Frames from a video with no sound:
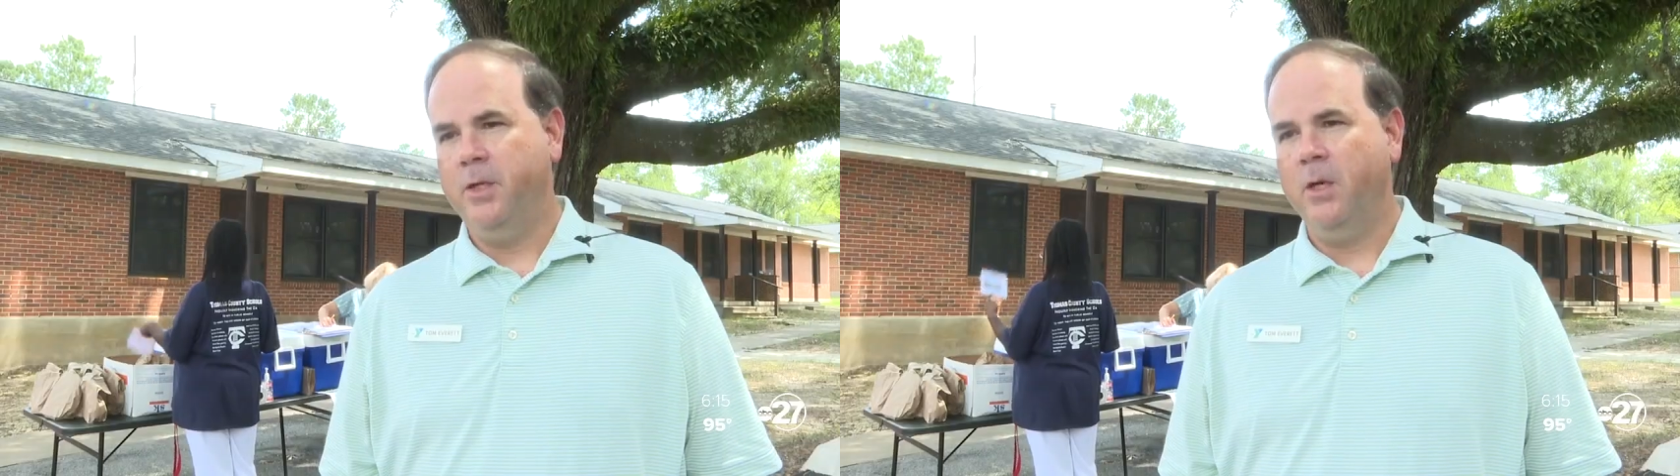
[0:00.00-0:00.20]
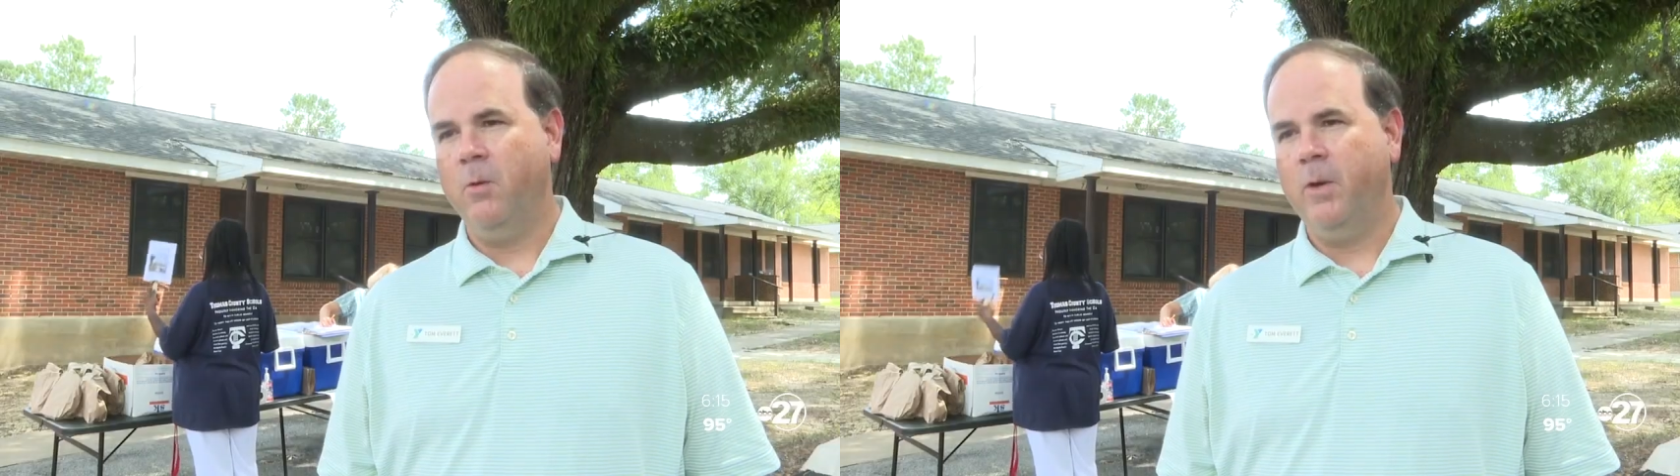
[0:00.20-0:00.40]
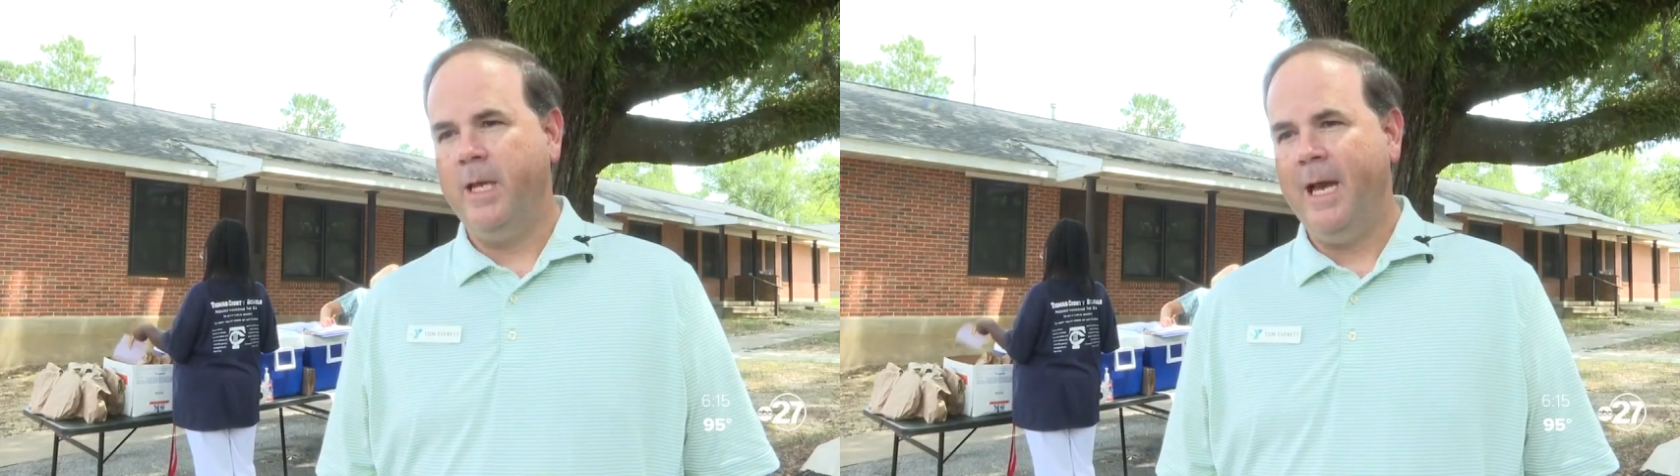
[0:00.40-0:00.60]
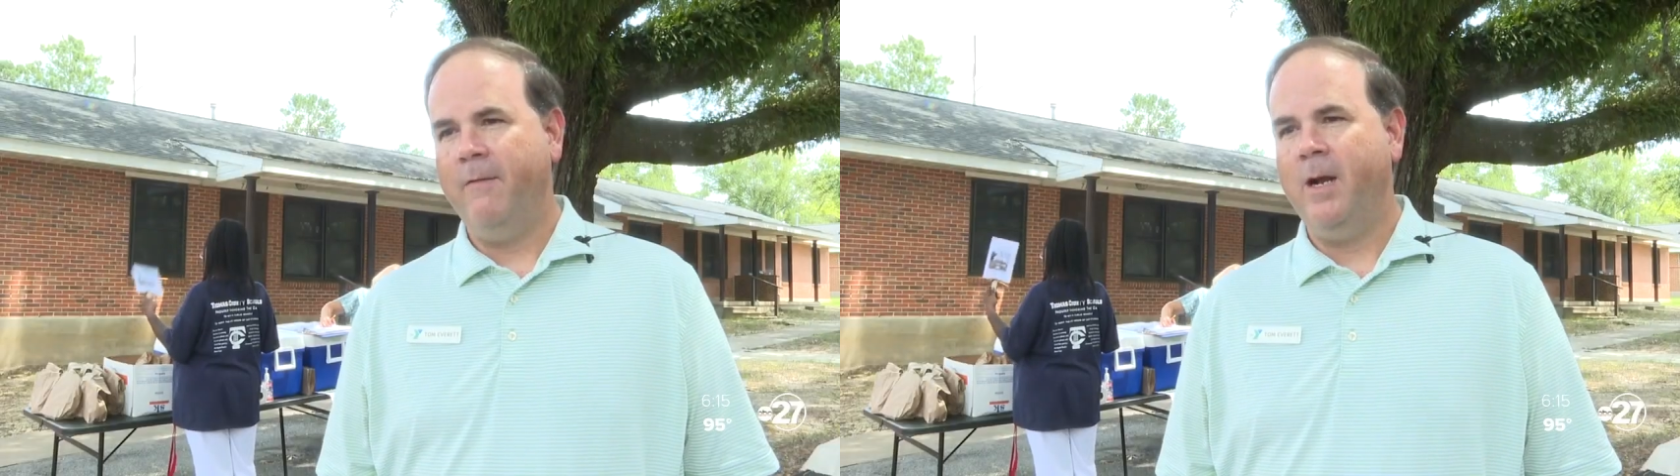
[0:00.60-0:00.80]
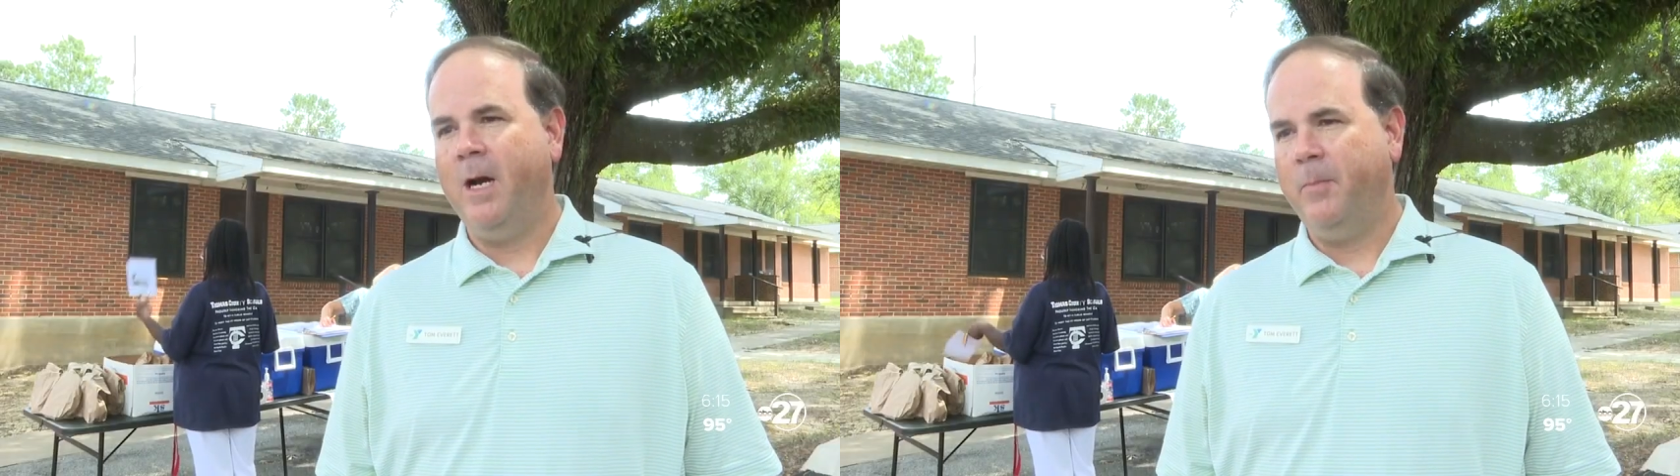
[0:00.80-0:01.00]
year we have
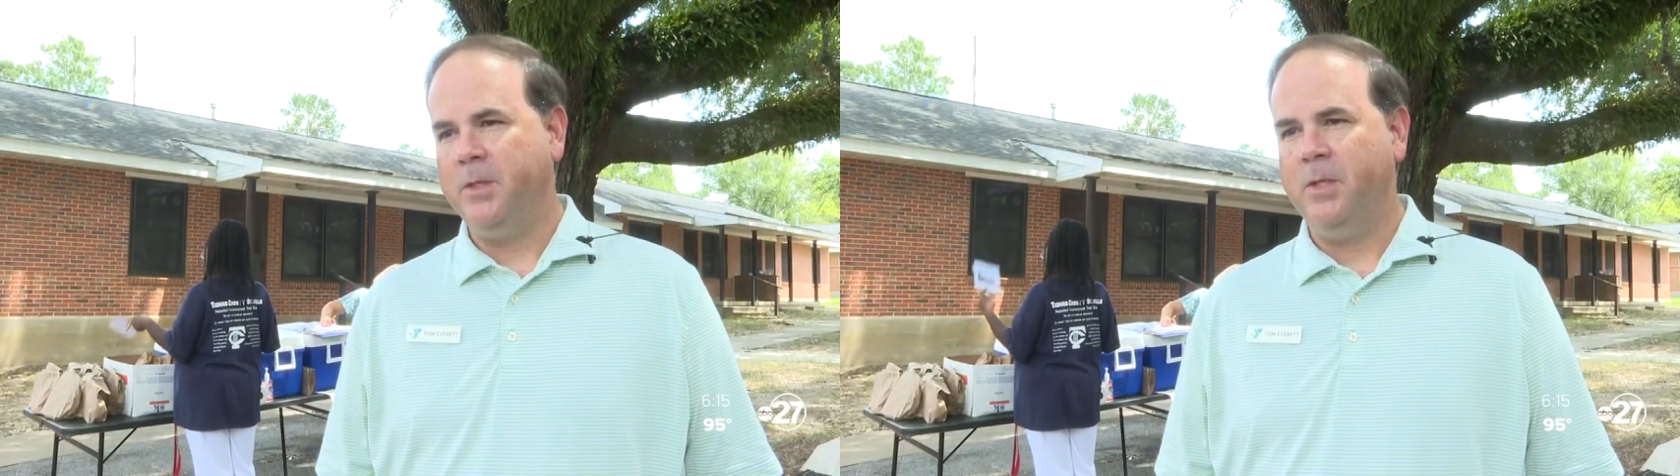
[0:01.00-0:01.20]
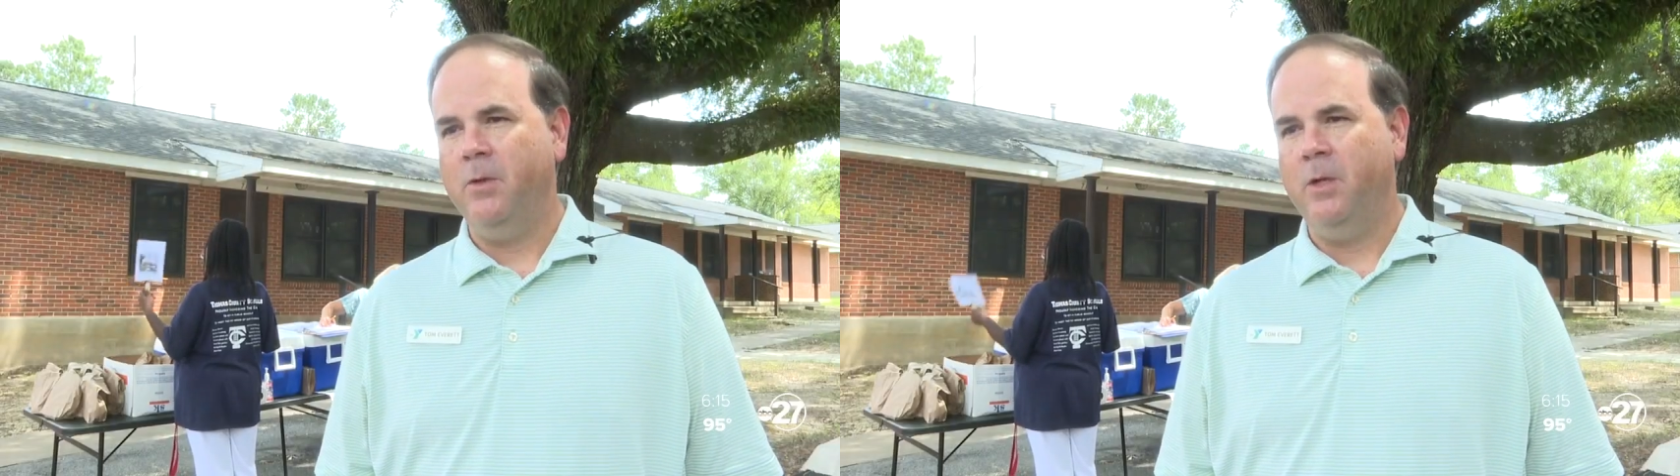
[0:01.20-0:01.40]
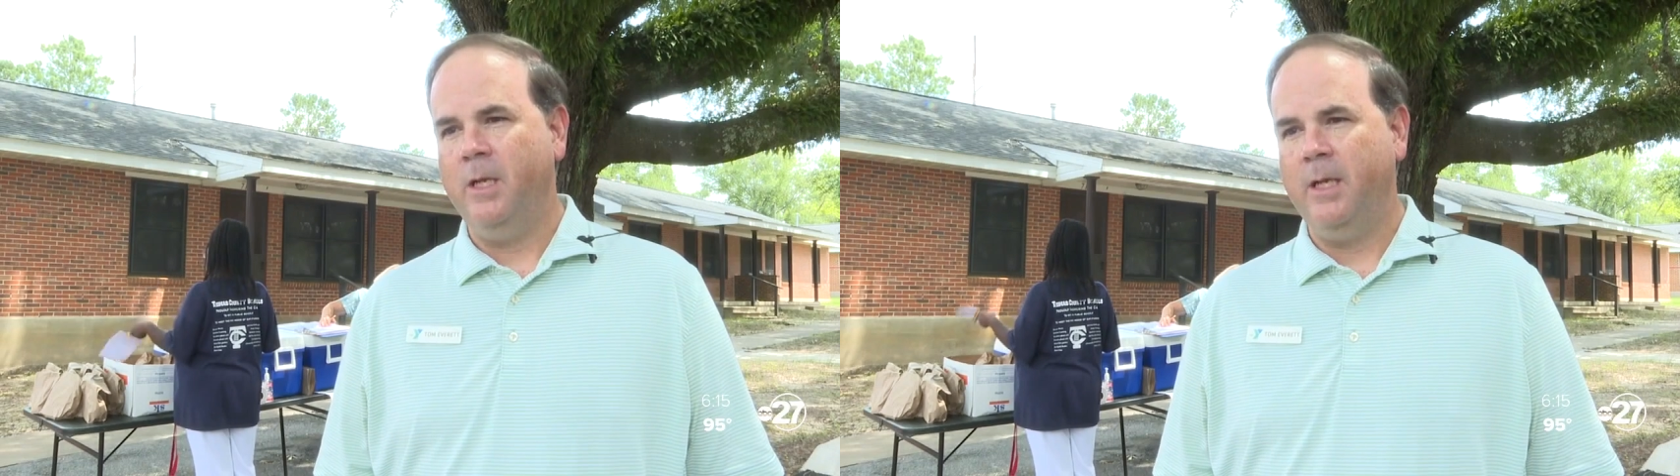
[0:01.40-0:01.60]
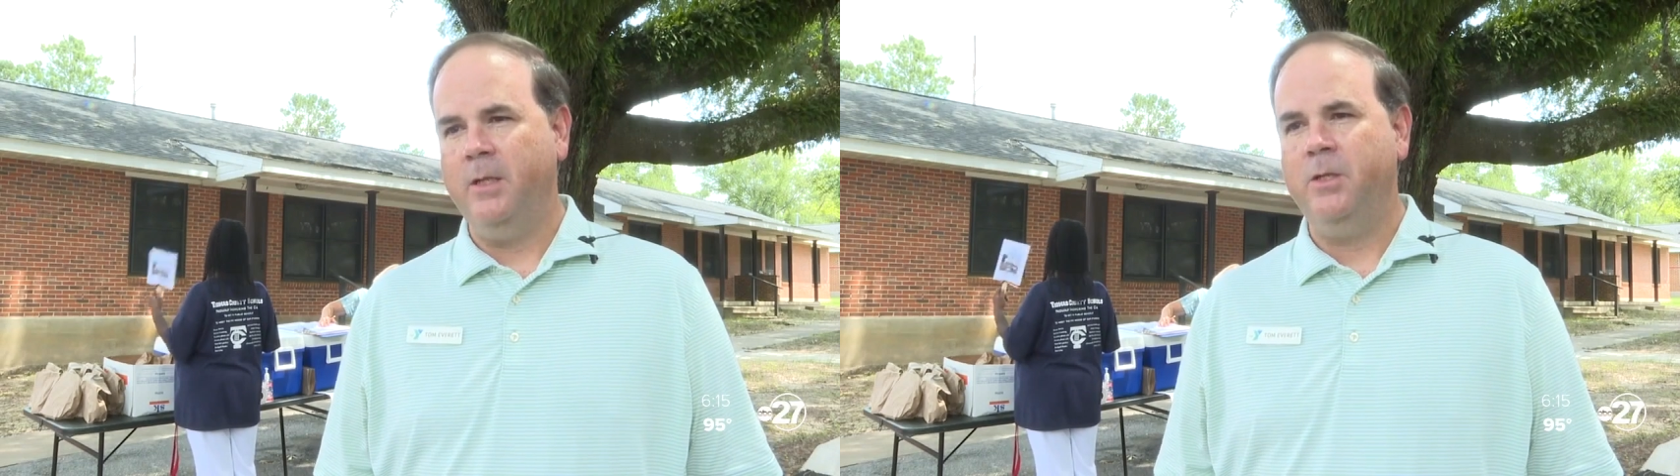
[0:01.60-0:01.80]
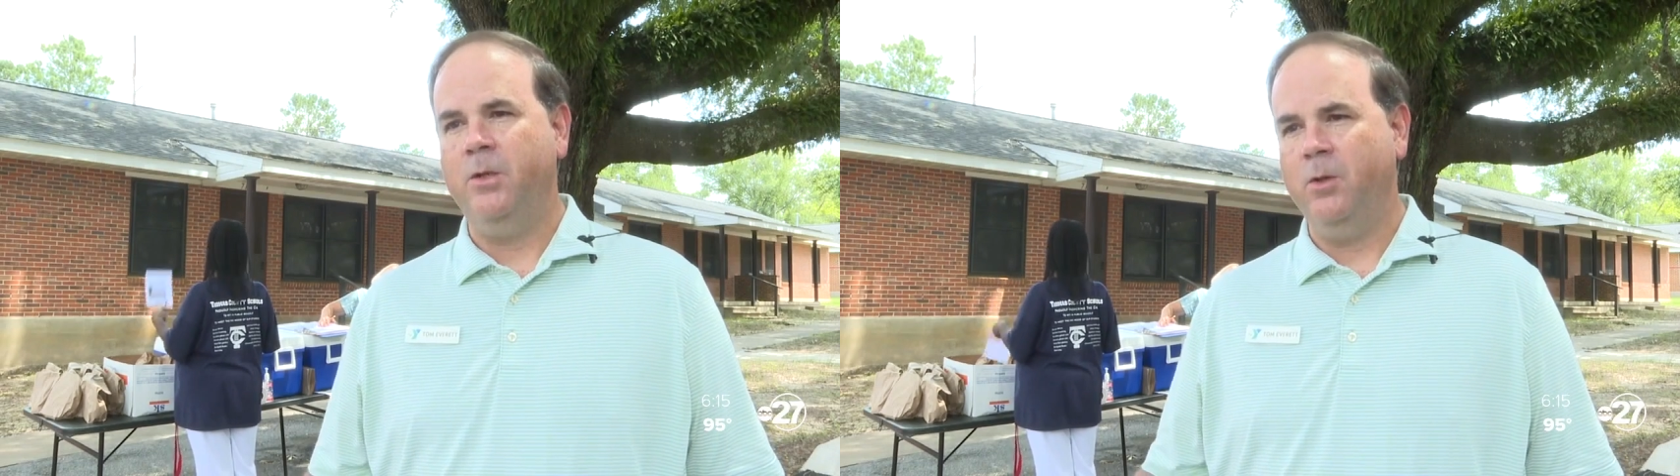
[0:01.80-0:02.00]
an opportunity
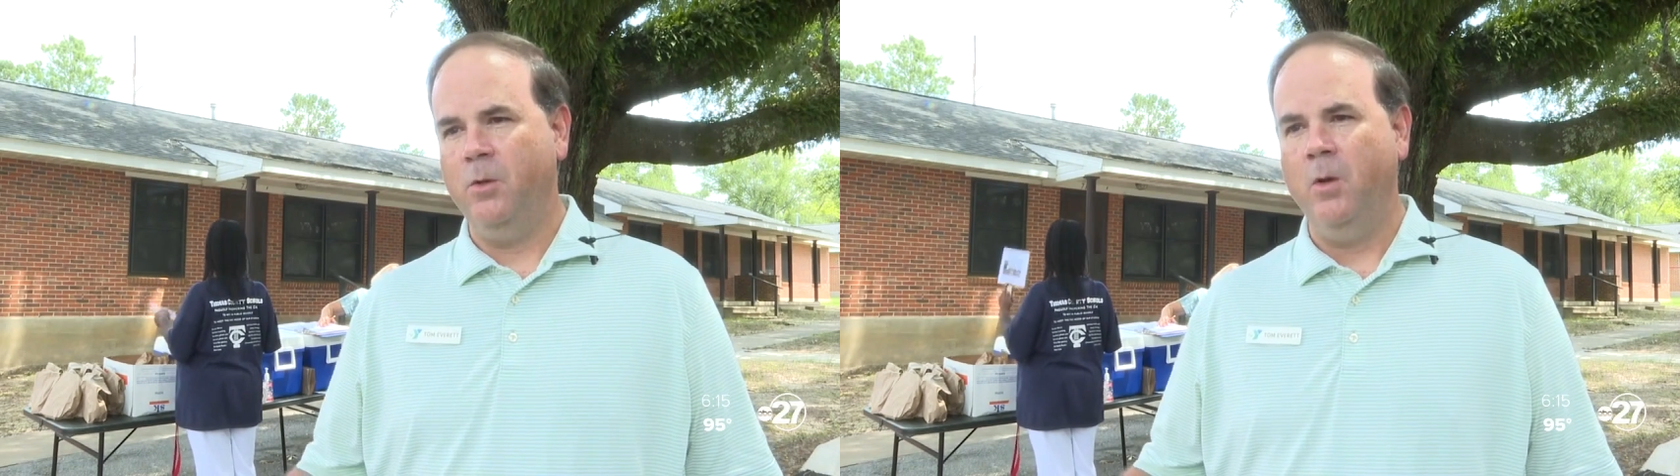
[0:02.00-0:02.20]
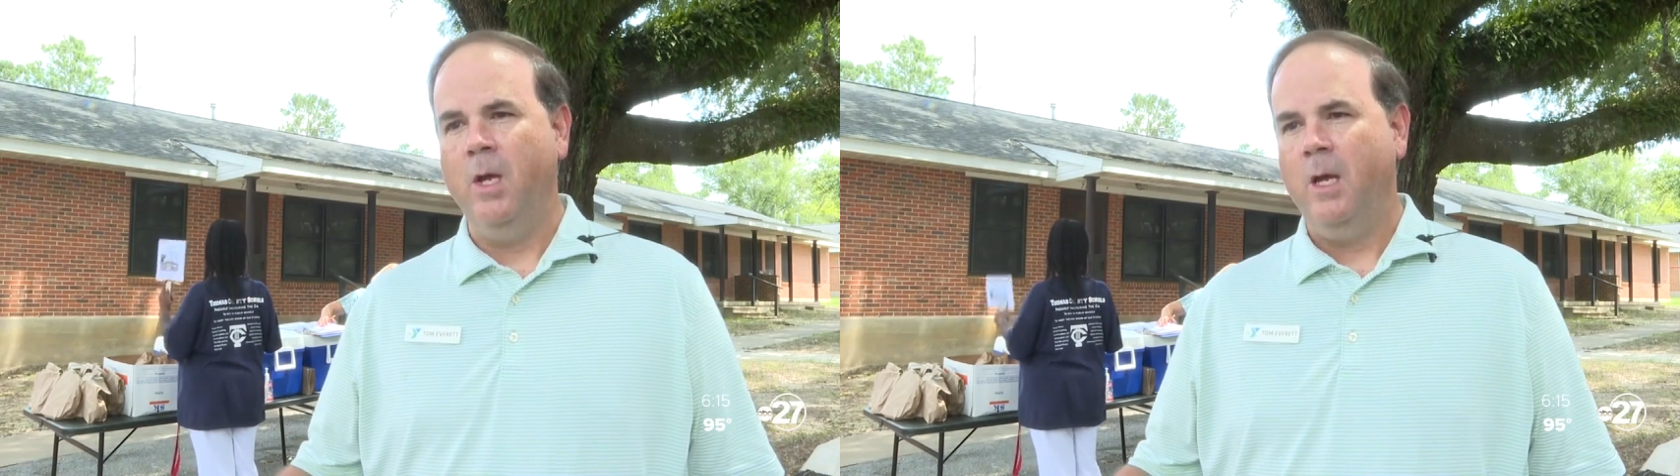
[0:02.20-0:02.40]
to,